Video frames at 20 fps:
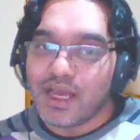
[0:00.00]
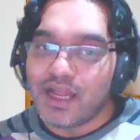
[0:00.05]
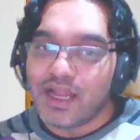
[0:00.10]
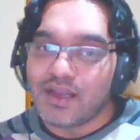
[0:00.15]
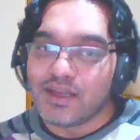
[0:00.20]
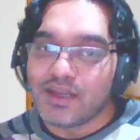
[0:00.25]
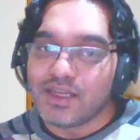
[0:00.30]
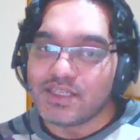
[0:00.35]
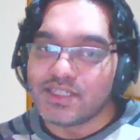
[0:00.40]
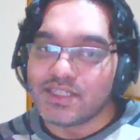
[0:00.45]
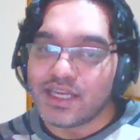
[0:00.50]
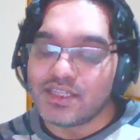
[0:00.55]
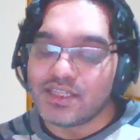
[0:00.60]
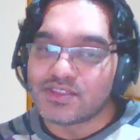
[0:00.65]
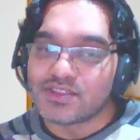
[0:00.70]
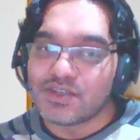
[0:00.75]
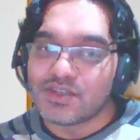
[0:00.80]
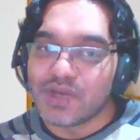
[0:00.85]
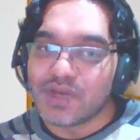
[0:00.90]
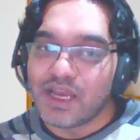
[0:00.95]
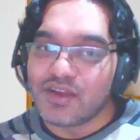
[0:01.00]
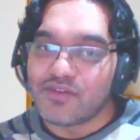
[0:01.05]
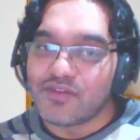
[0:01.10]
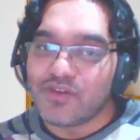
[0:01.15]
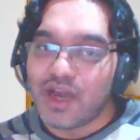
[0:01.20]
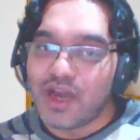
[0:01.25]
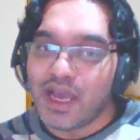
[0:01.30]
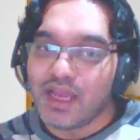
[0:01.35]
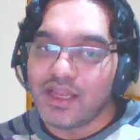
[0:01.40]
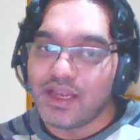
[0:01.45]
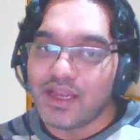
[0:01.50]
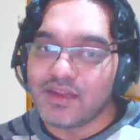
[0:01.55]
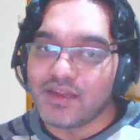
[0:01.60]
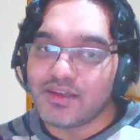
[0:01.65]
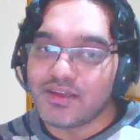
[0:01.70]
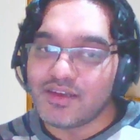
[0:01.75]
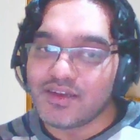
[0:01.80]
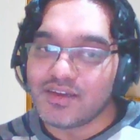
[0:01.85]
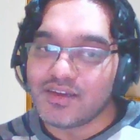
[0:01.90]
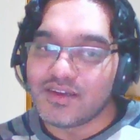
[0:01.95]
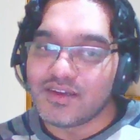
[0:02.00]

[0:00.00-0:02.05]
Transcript: I'll design some kind of a highlighter.